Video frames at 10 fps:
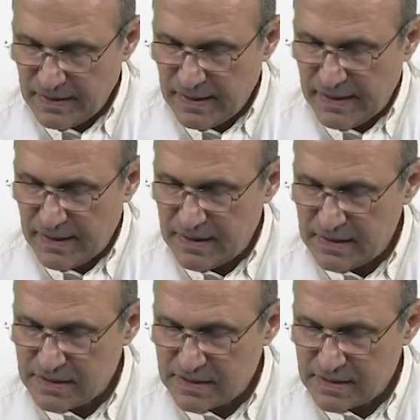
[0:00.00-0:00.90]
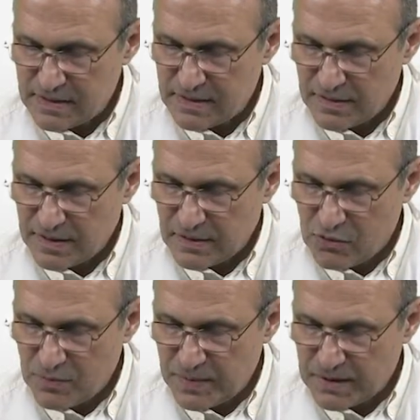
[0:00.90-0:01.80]
is the
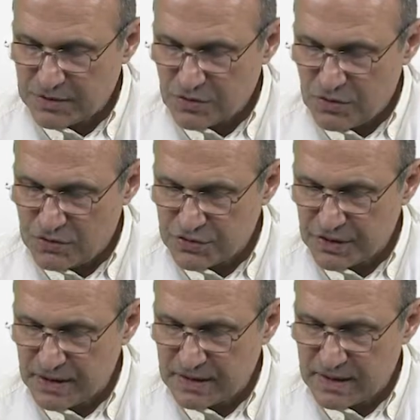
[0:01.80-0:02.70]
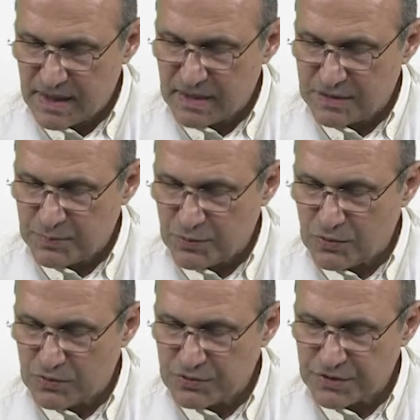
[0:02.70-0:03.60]
complex conjugate
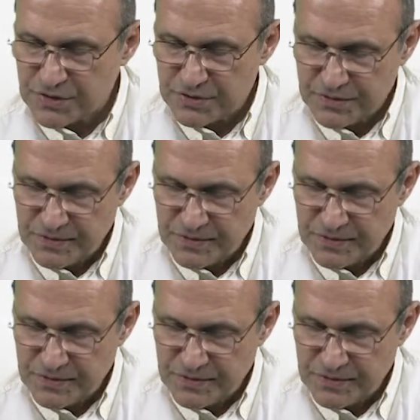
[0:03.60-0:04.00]
transpose,